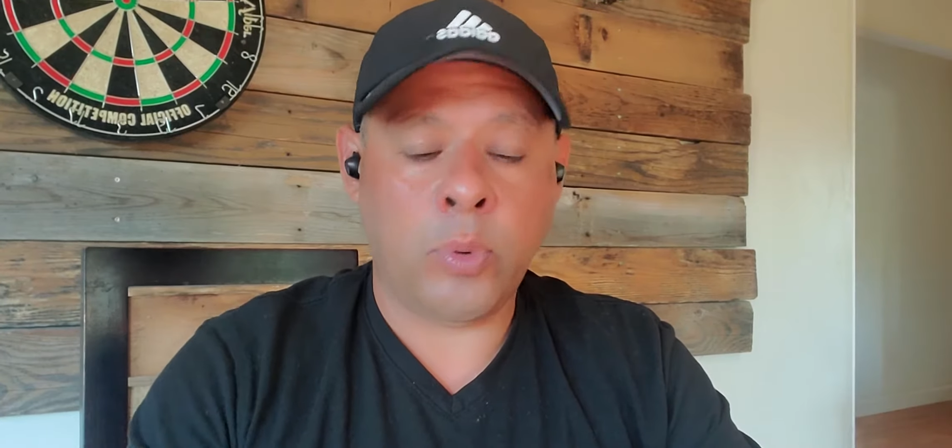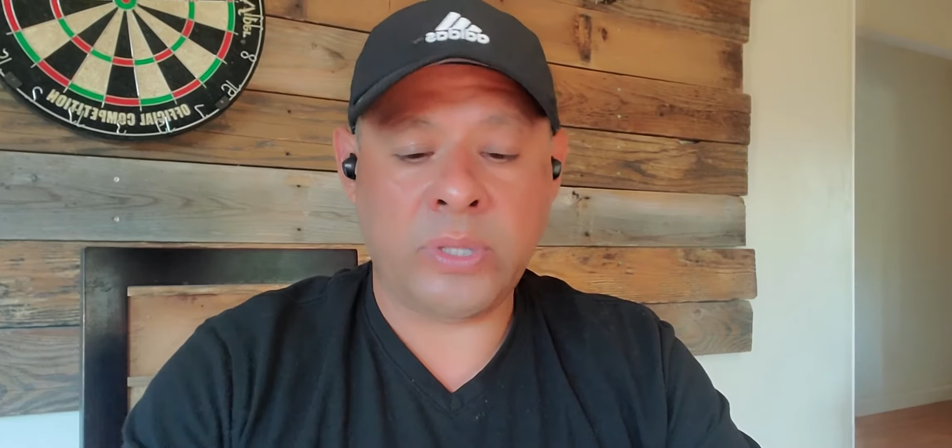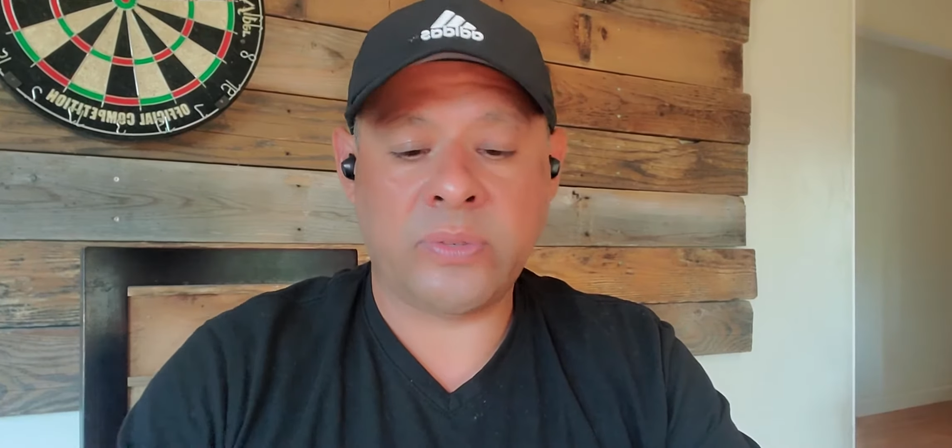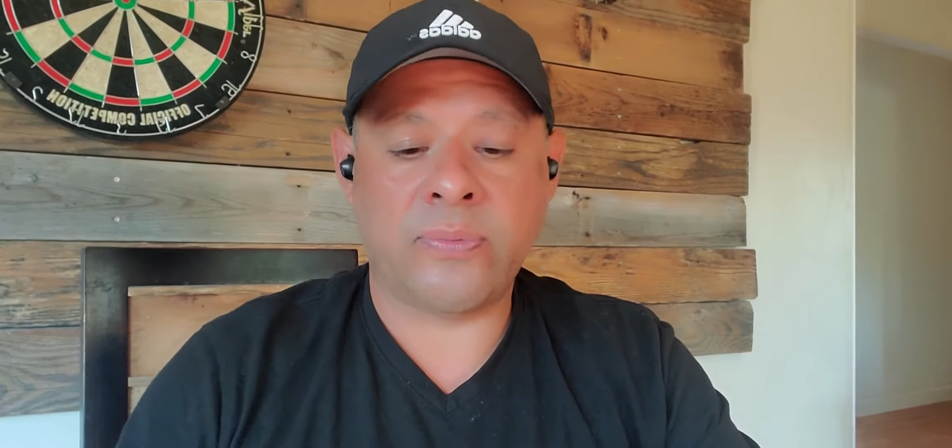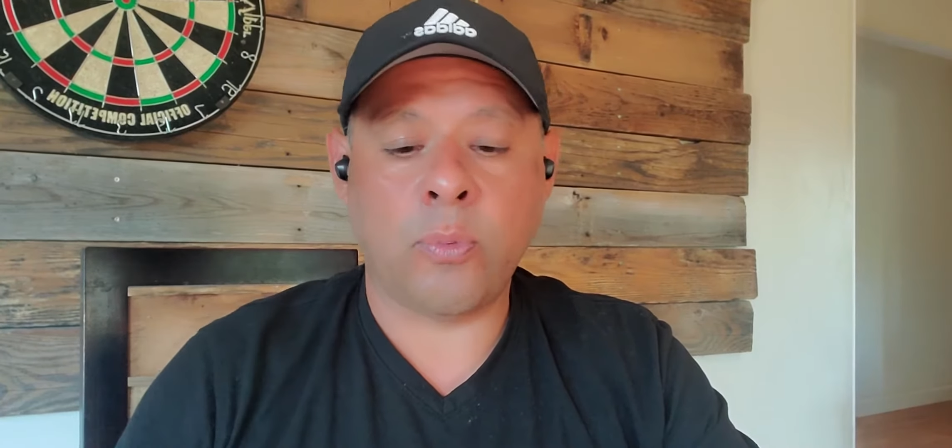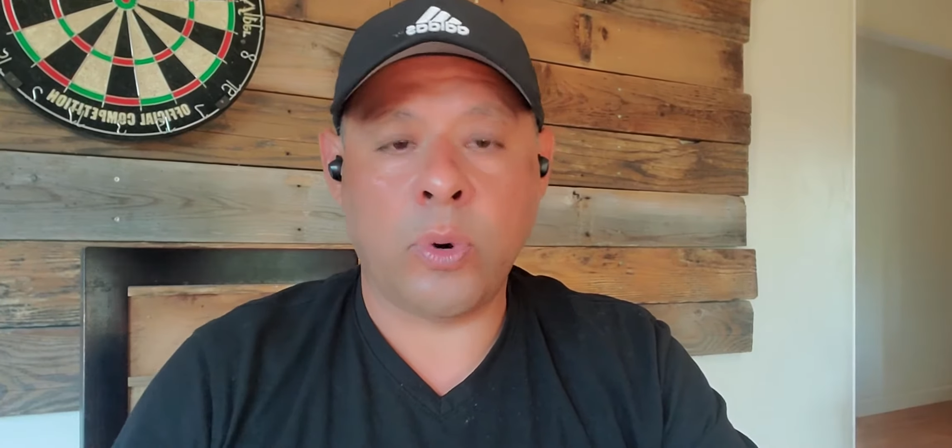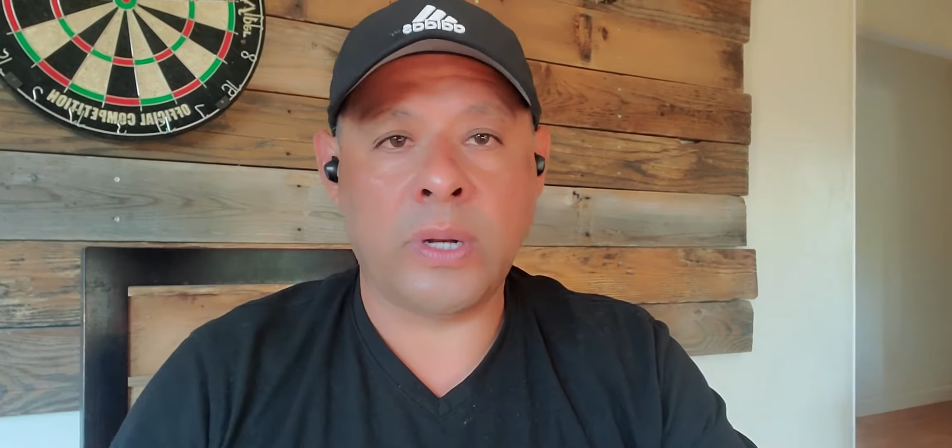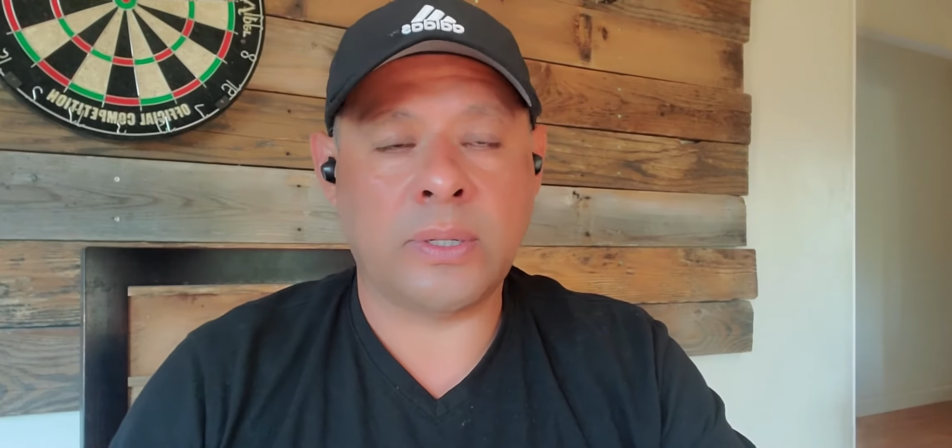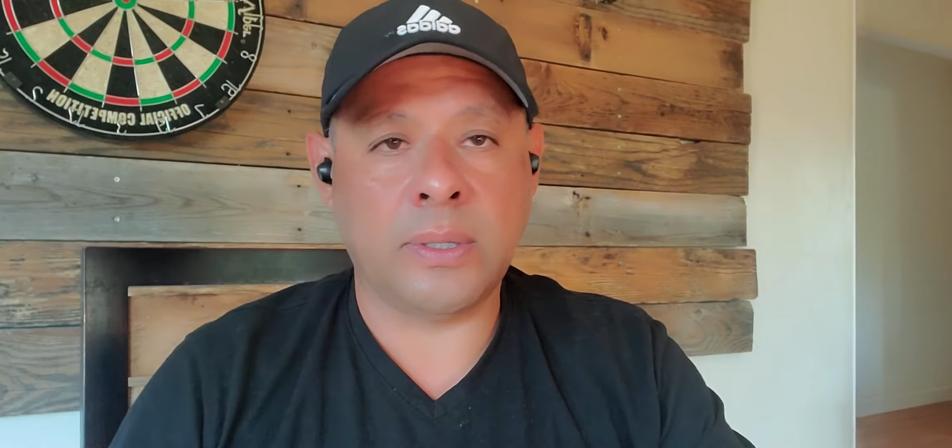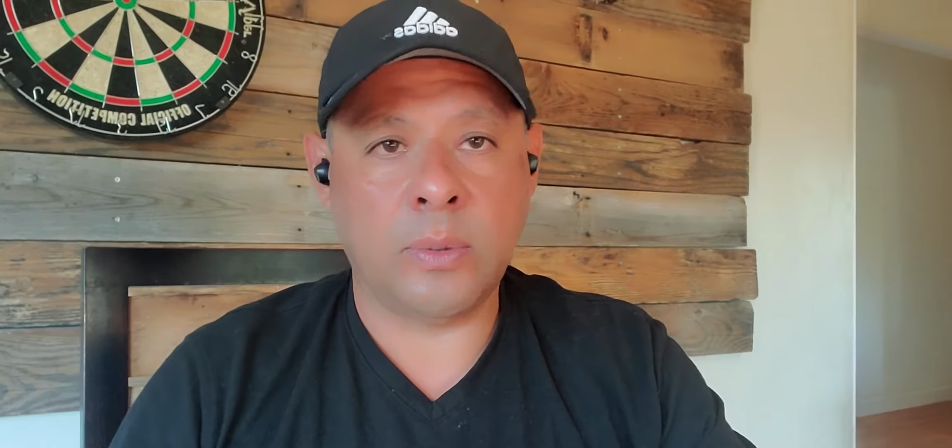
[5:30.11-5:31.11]
points for
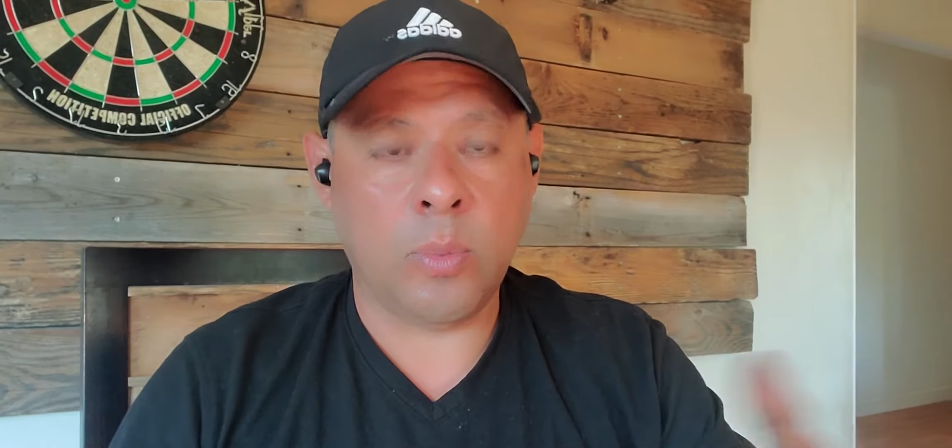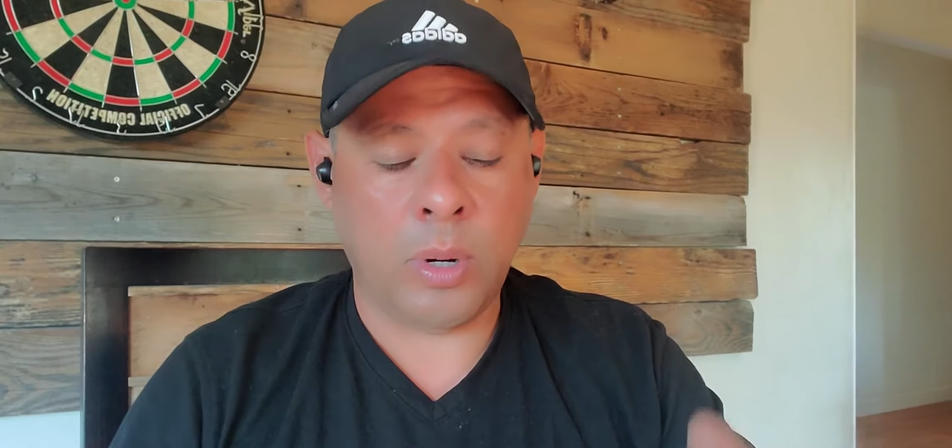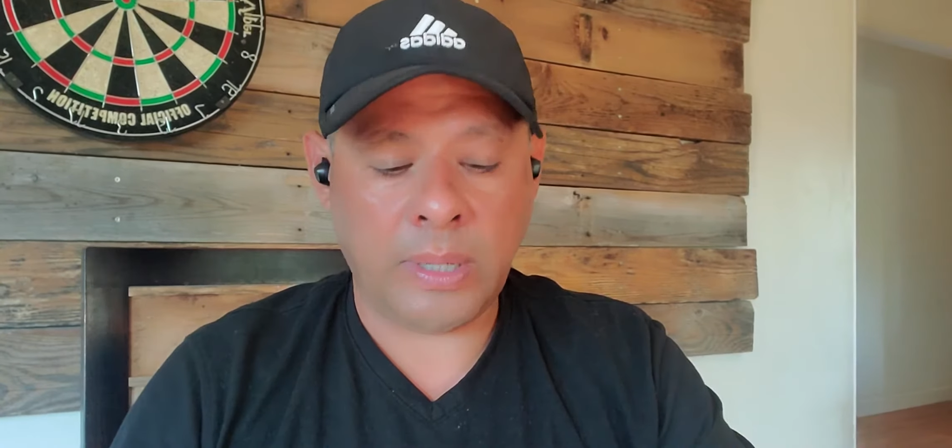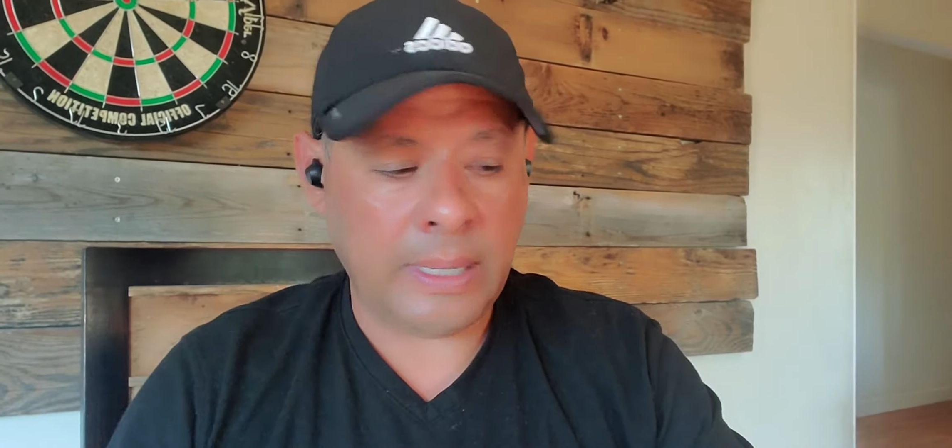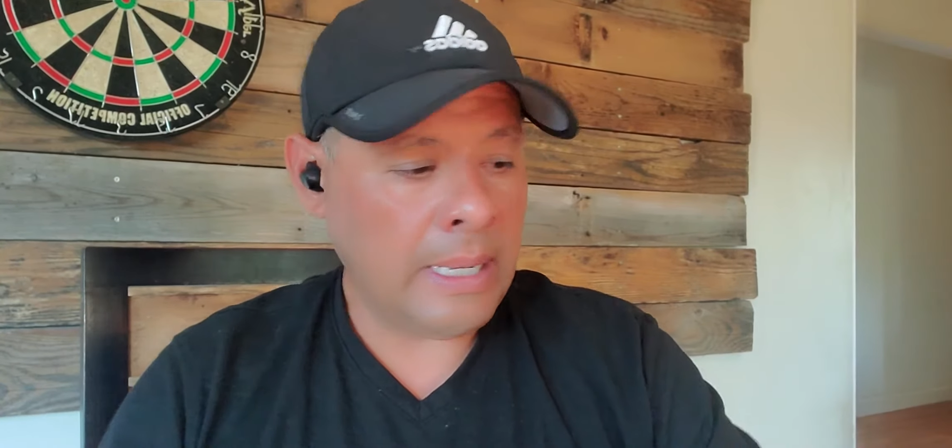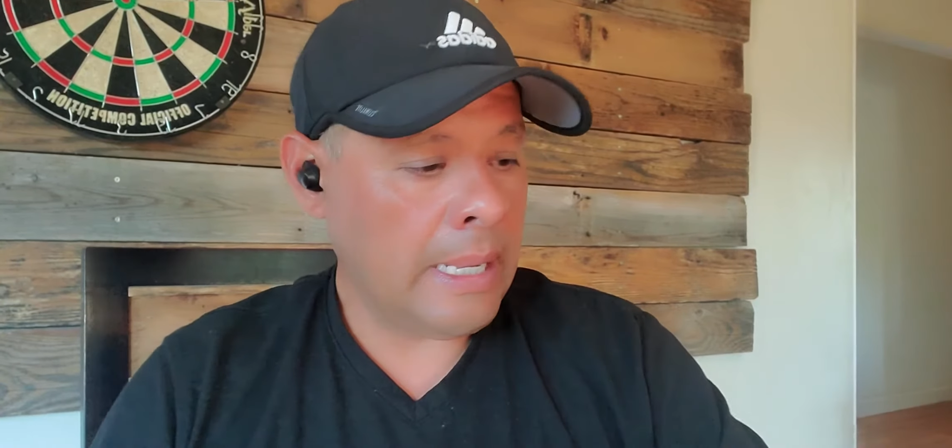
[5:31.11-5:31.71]
it to work.